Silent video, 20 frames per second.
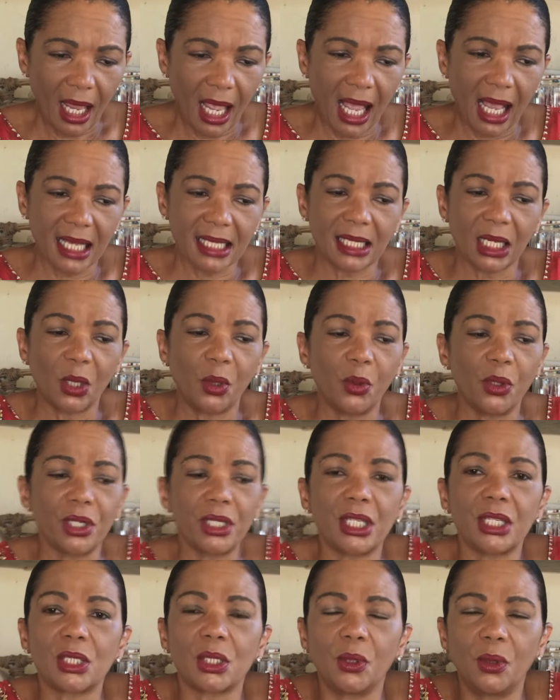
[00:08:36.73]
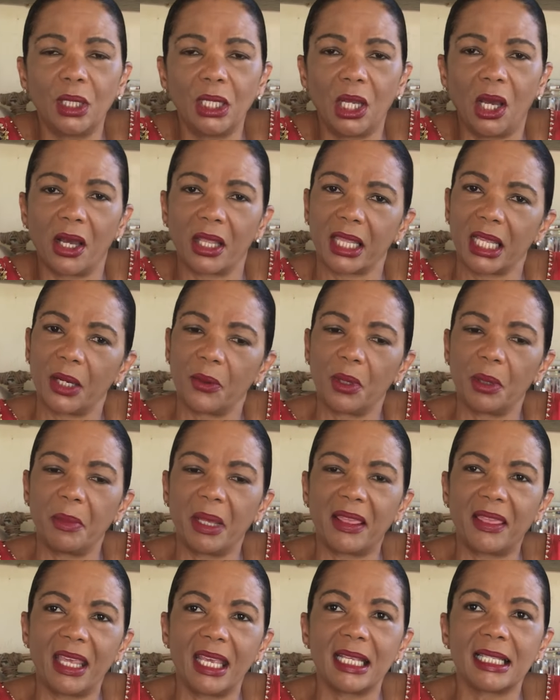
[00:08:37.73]
as the courses go along, there will be
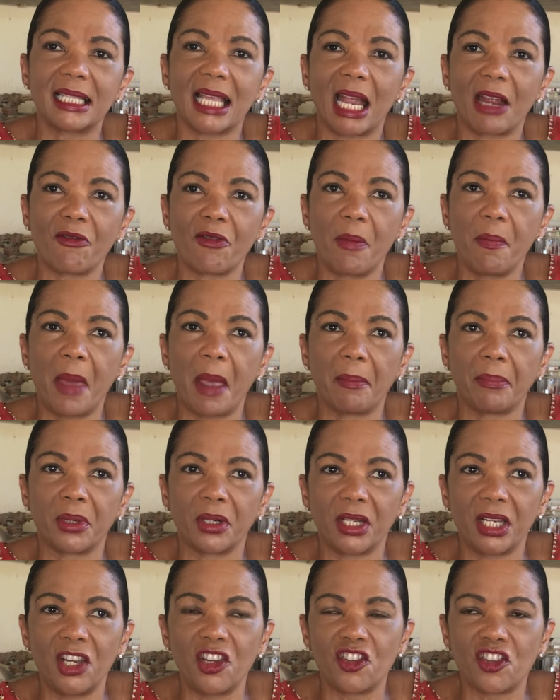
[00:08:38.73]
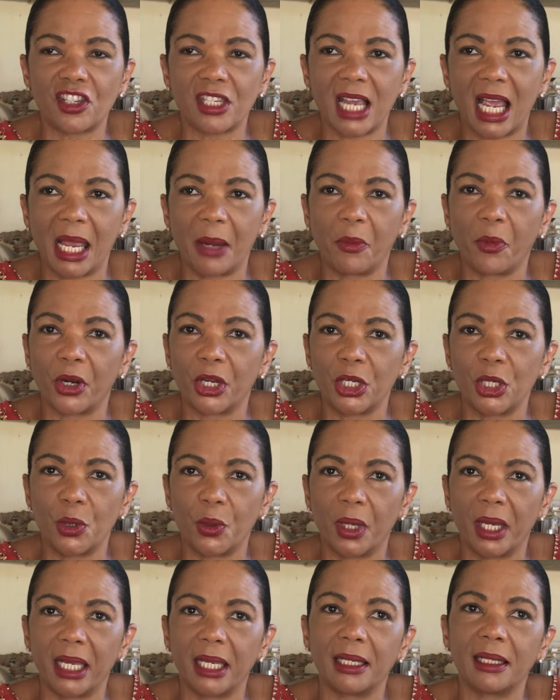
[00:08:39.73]
things I remember each time we're
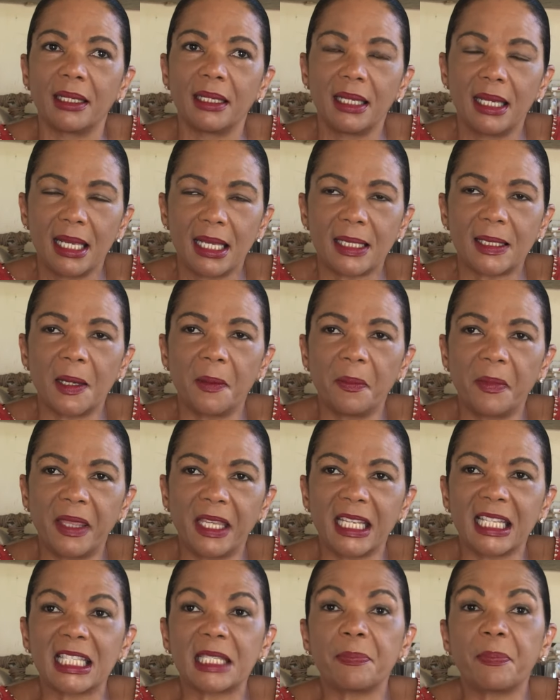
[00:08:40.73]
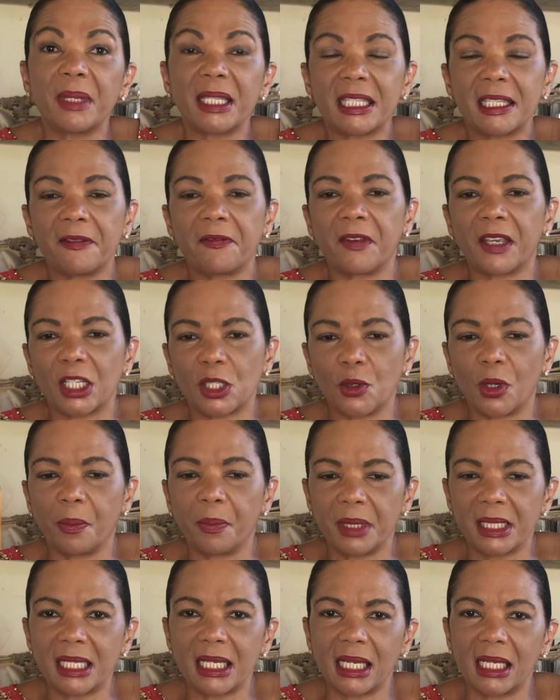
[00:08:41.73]
doing something specific to a
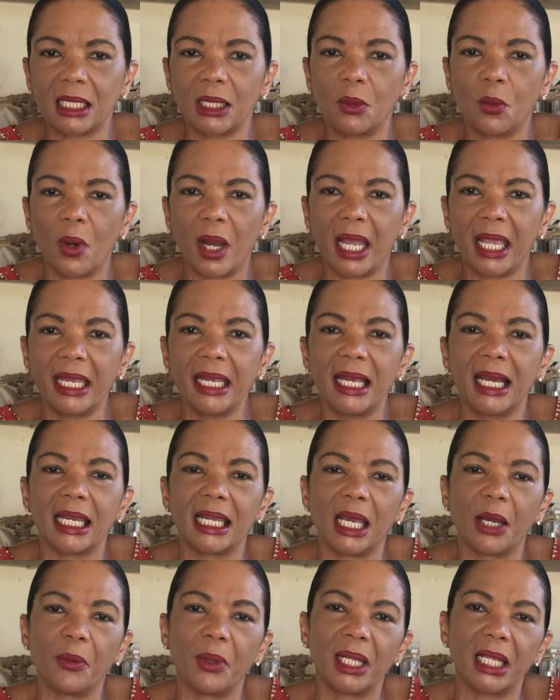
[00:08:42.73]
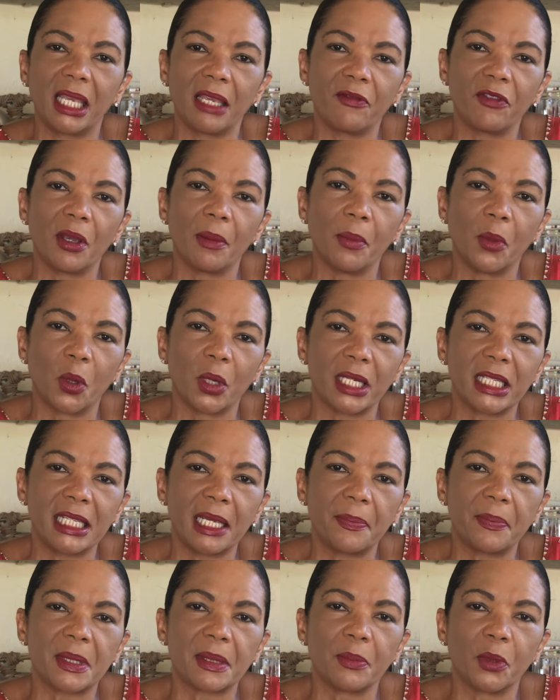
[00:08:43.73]
particular wine, and I will give you more
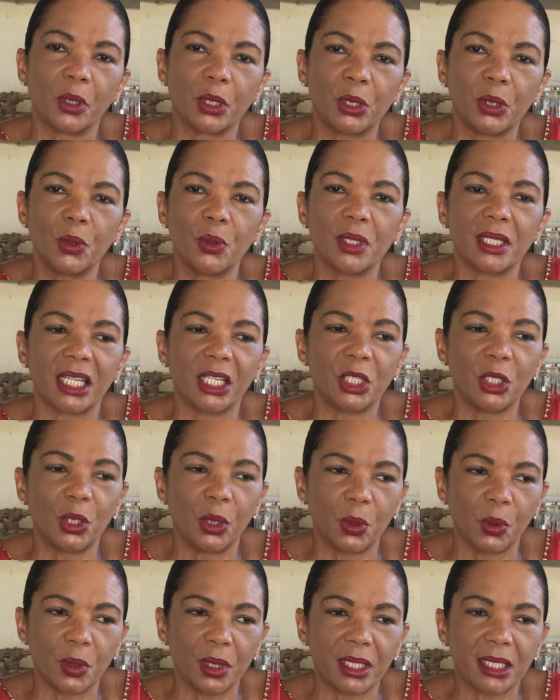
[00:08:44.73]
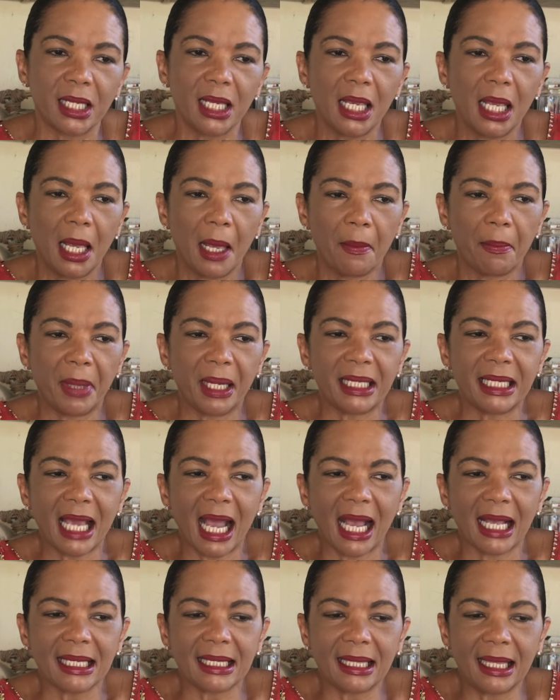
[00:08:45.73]
tips, more do's and don'ts. But
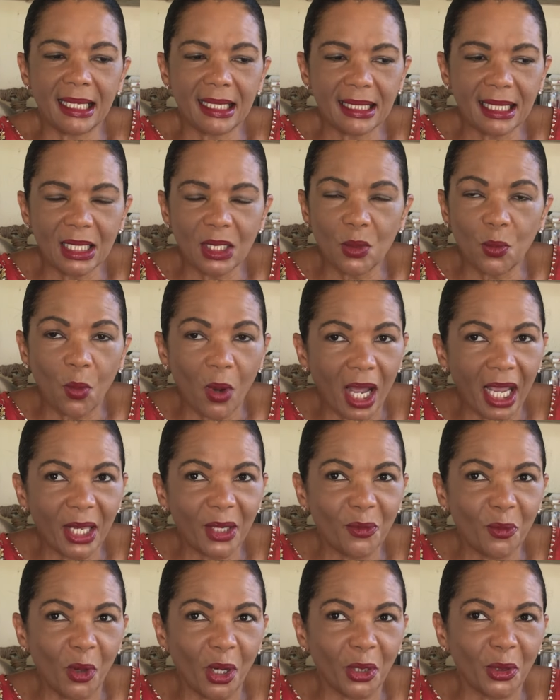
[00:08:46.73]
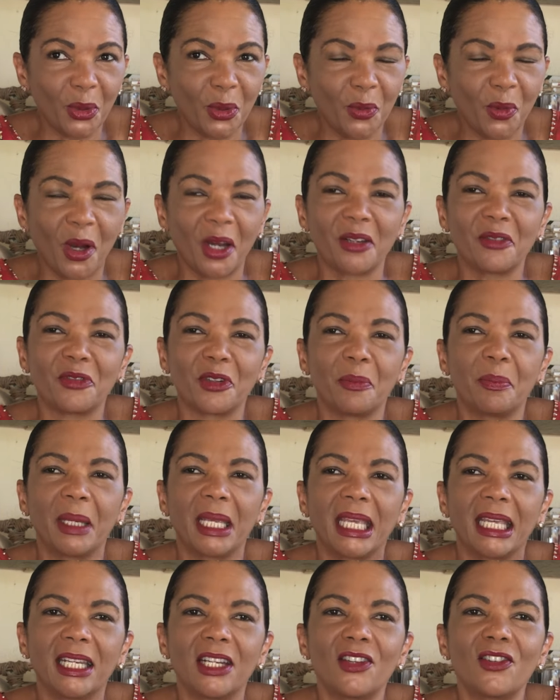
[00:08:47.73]
as this is Wine 101 for
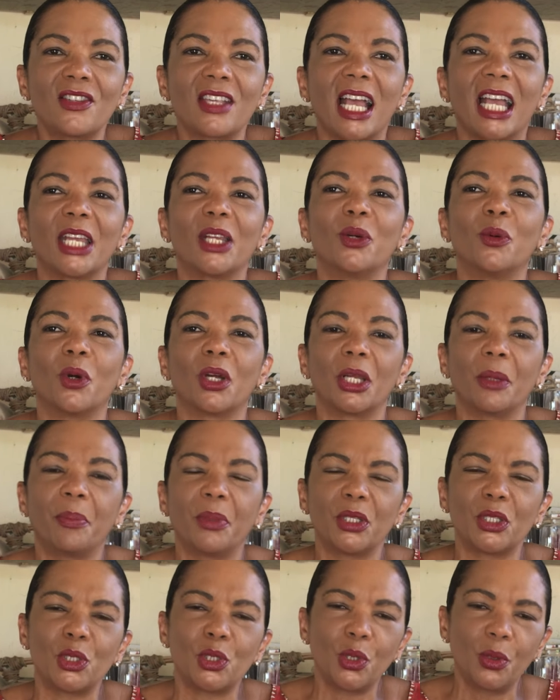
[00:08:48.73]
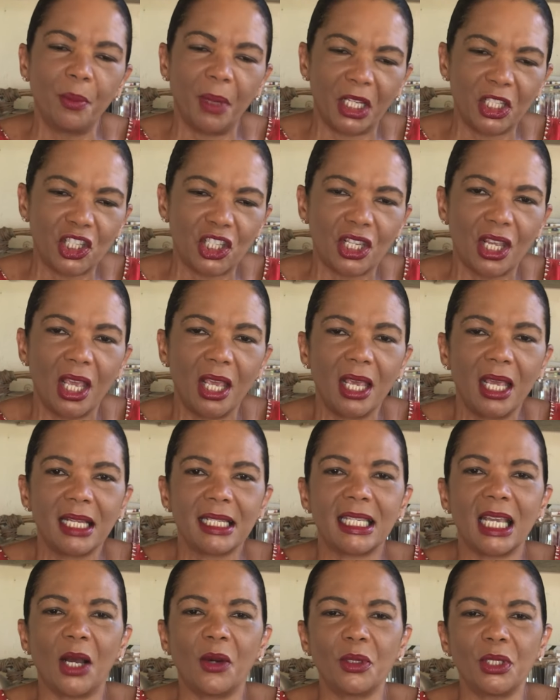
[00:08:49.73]
beginners, I don't want to put too much
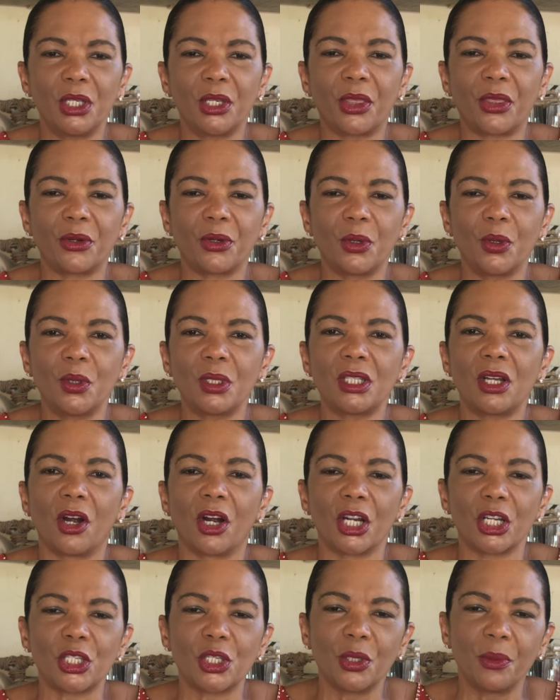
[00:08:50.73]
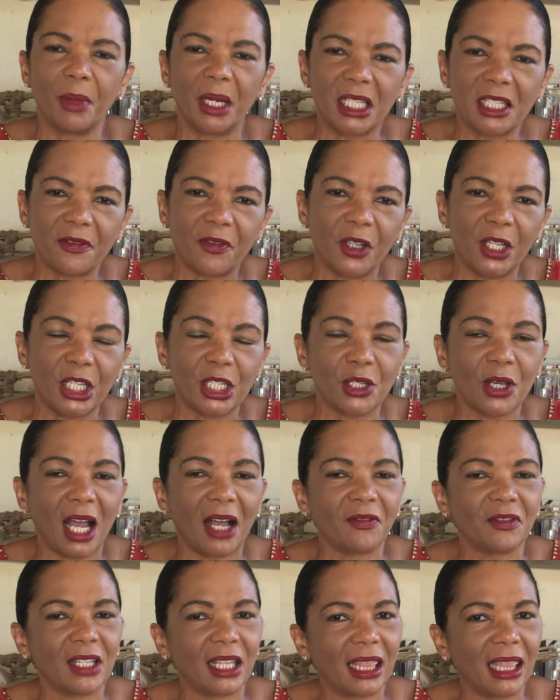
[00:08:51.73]
down your throat or too much for you to
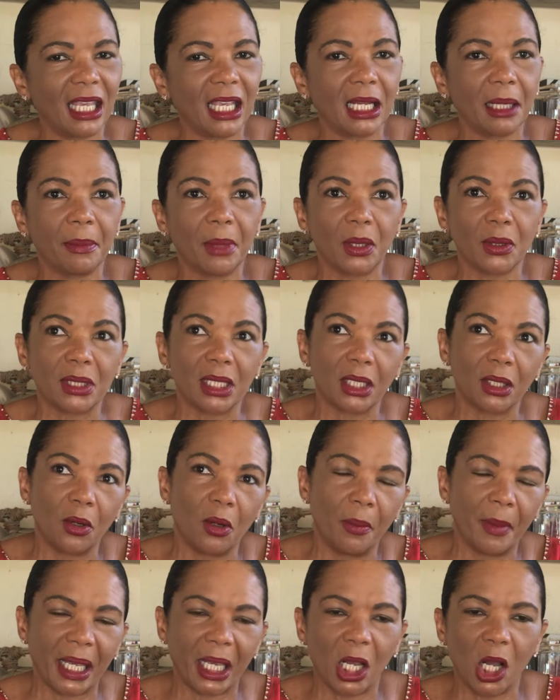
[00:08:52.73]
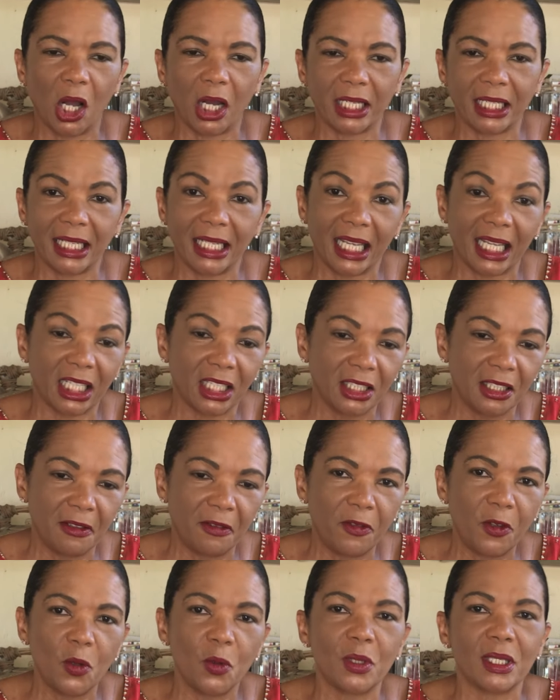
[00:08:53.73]
have to think about and go, oh my God, and get
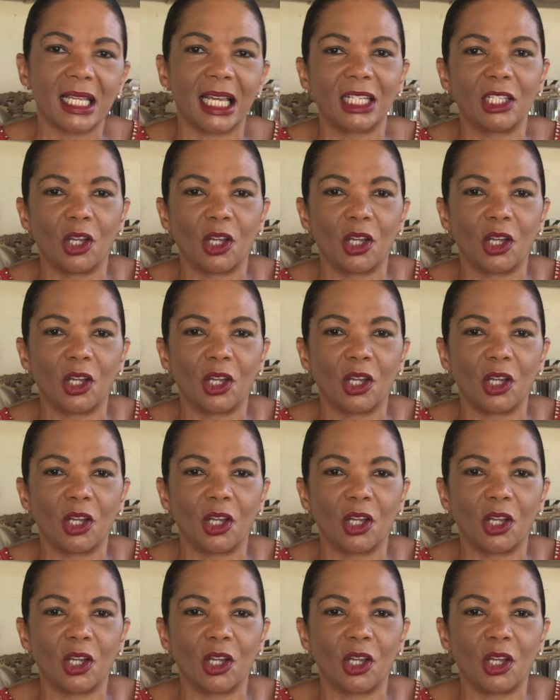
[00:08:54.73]
confused